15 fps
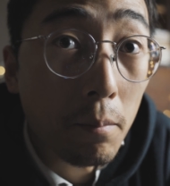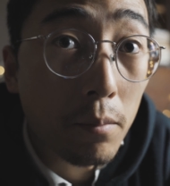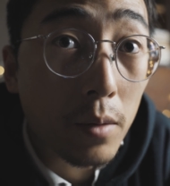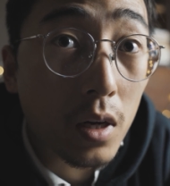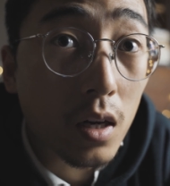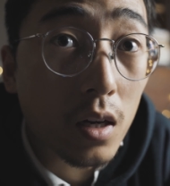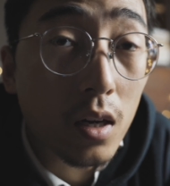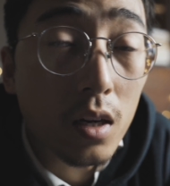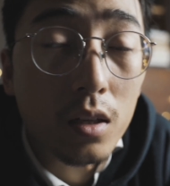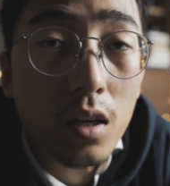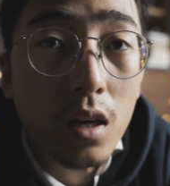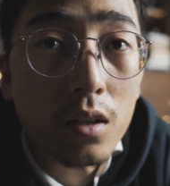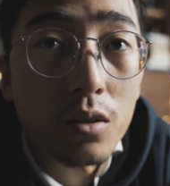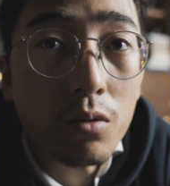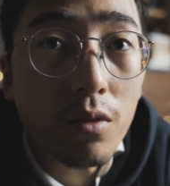But
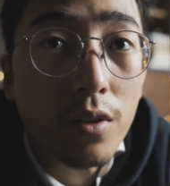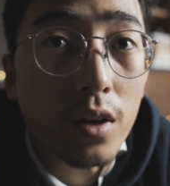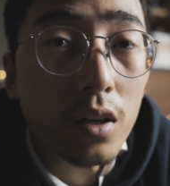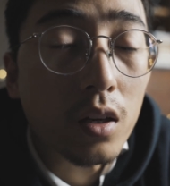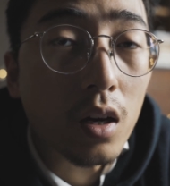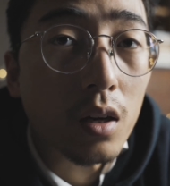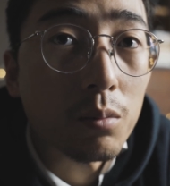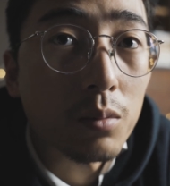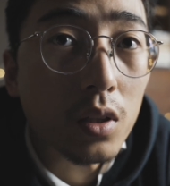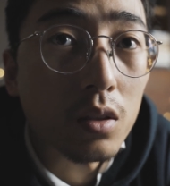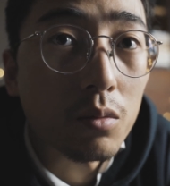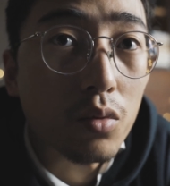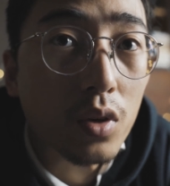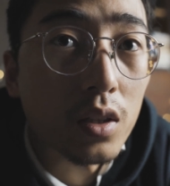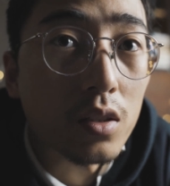I don't think I'm
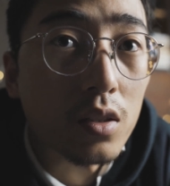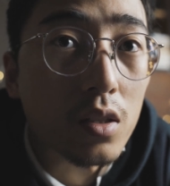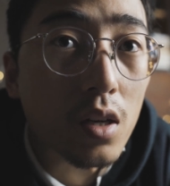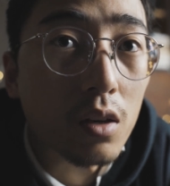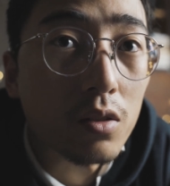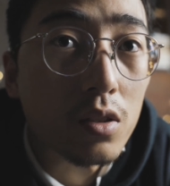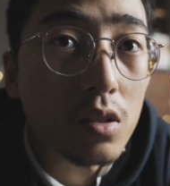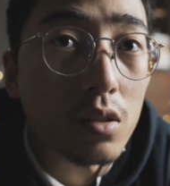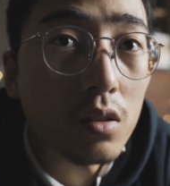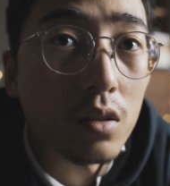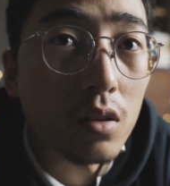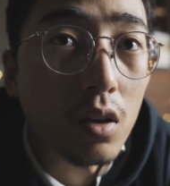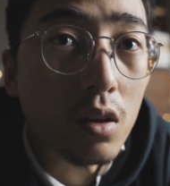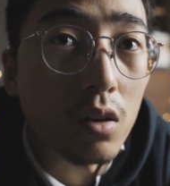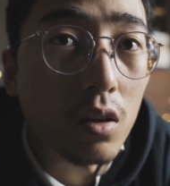gonna bring this out
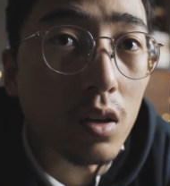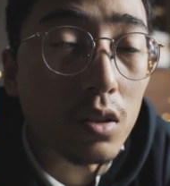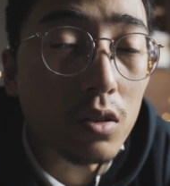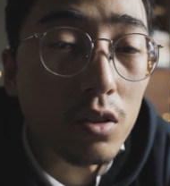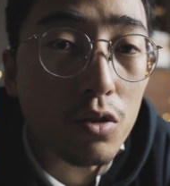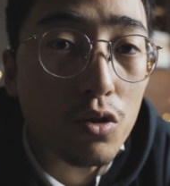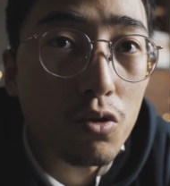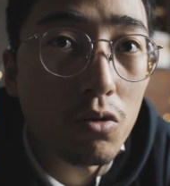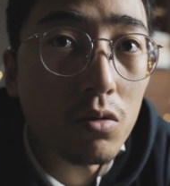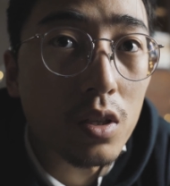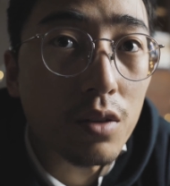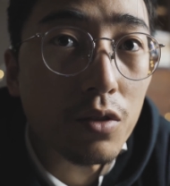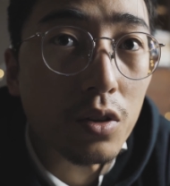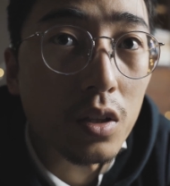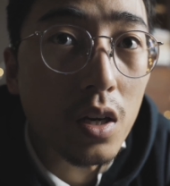on a shoot
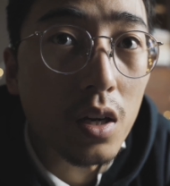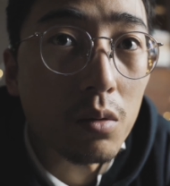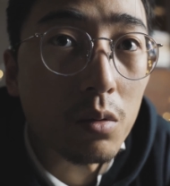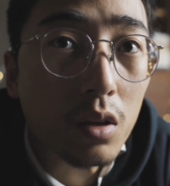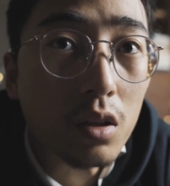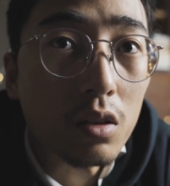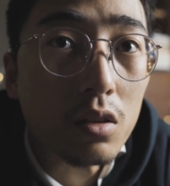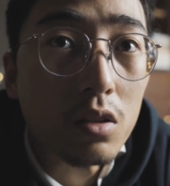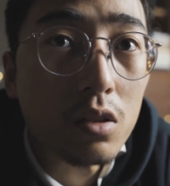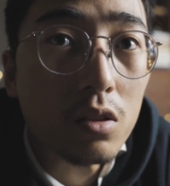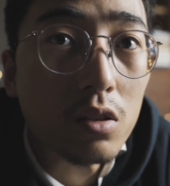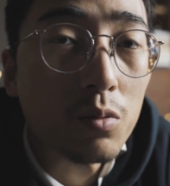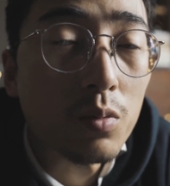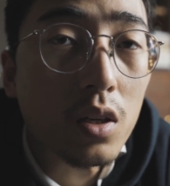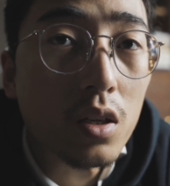every day,
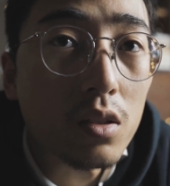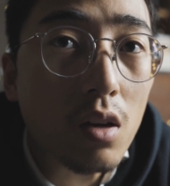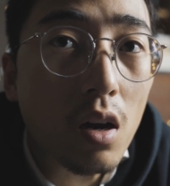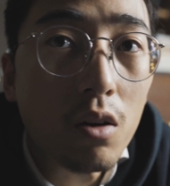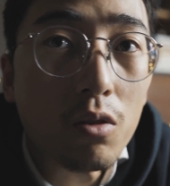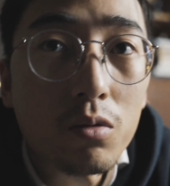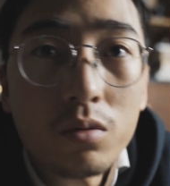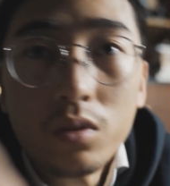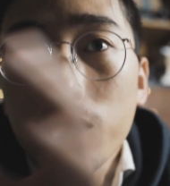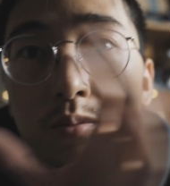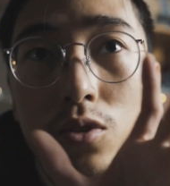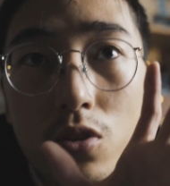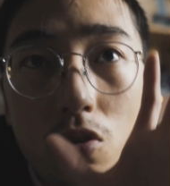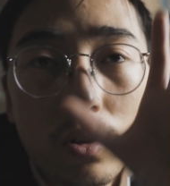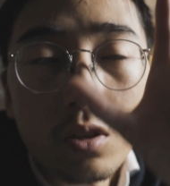because how
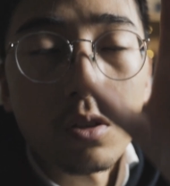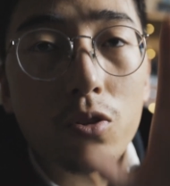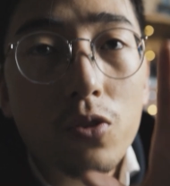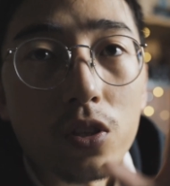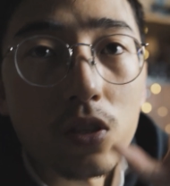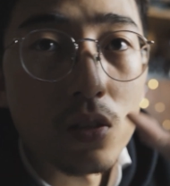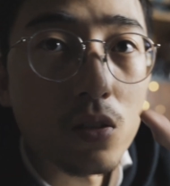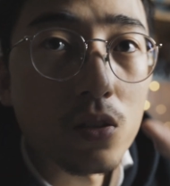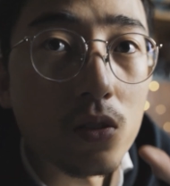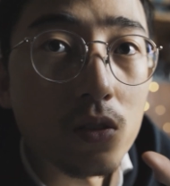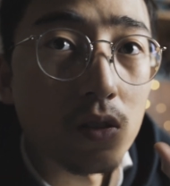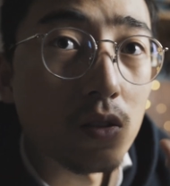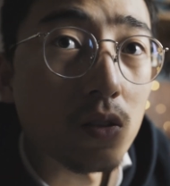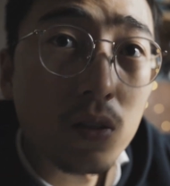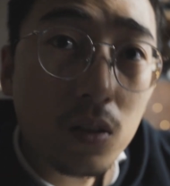absurd it looks. It
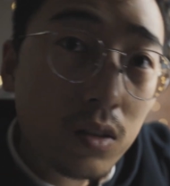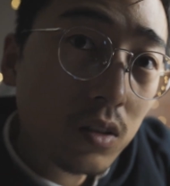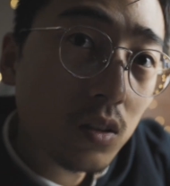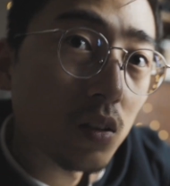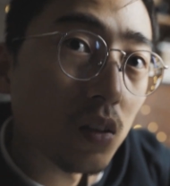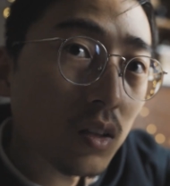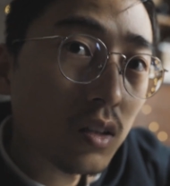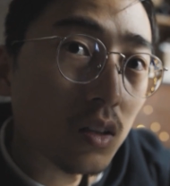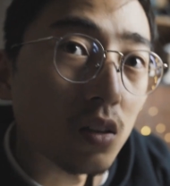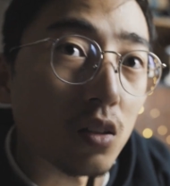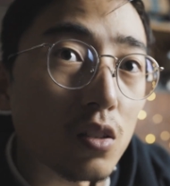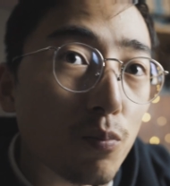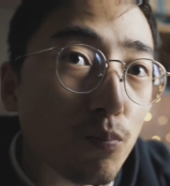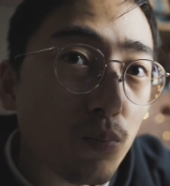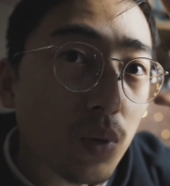just
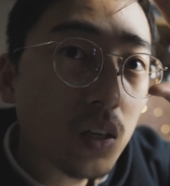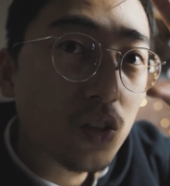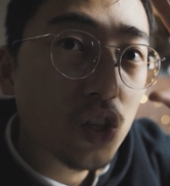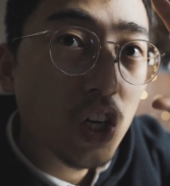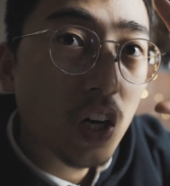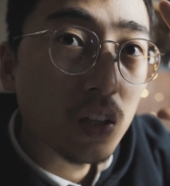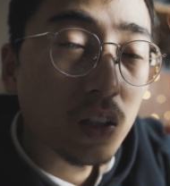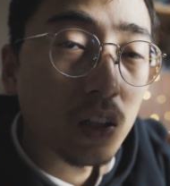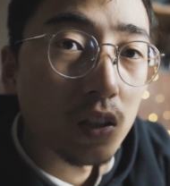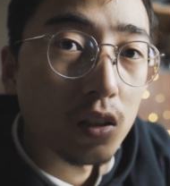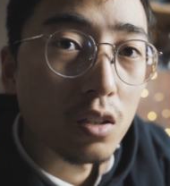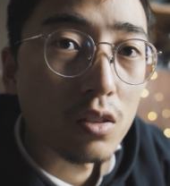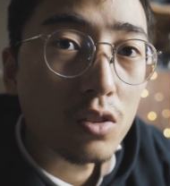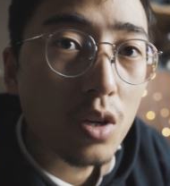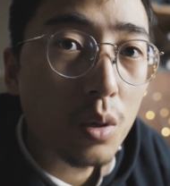it's a big chunk
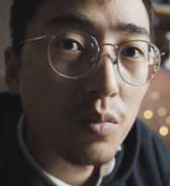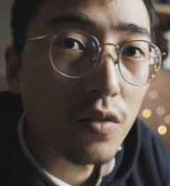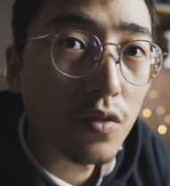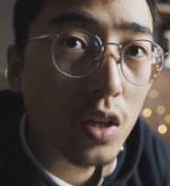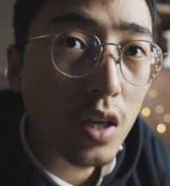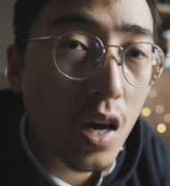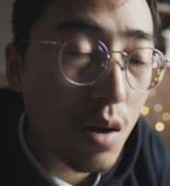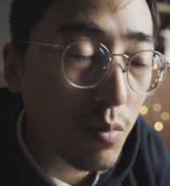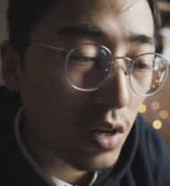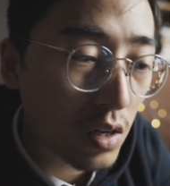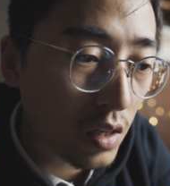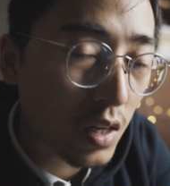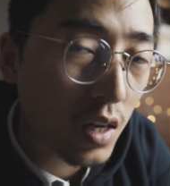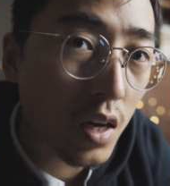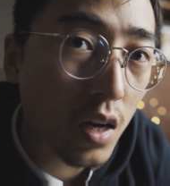on top of the
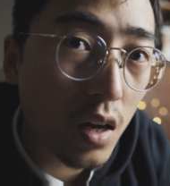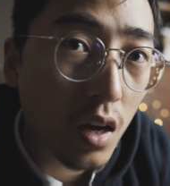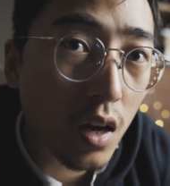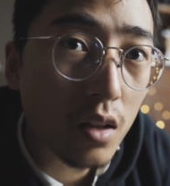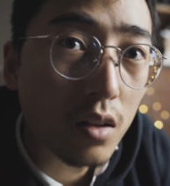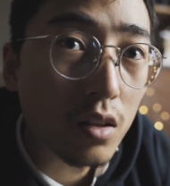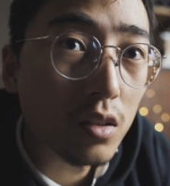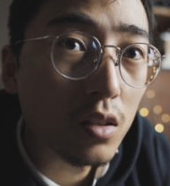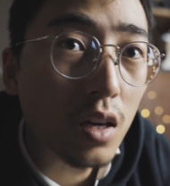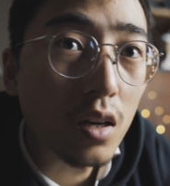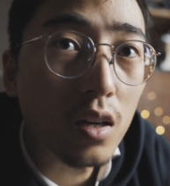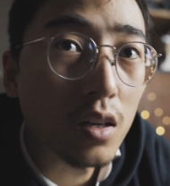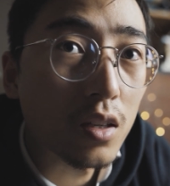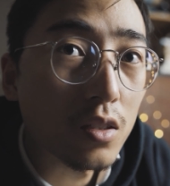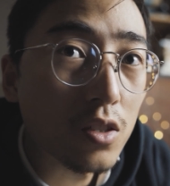camera, and then
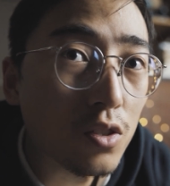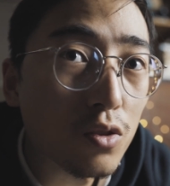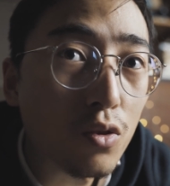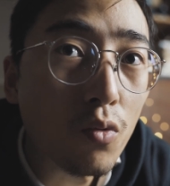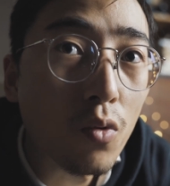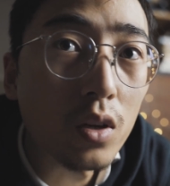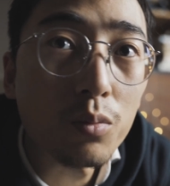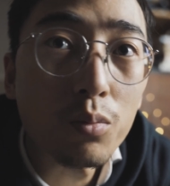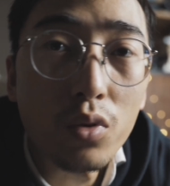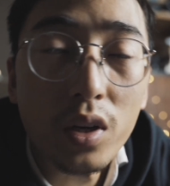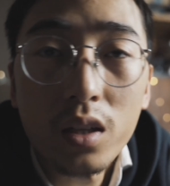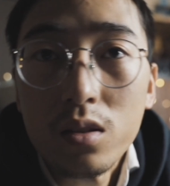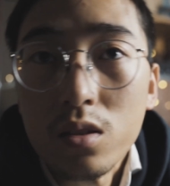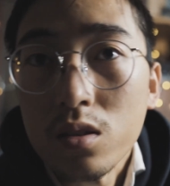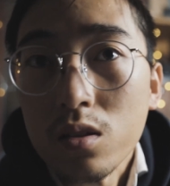I just don't want to
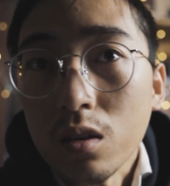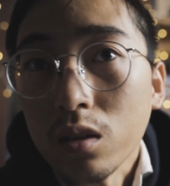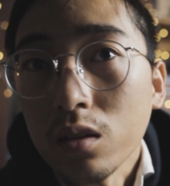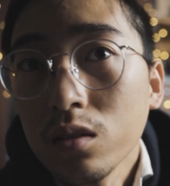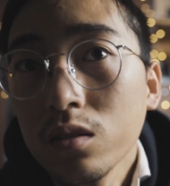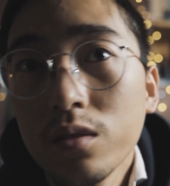break this thing.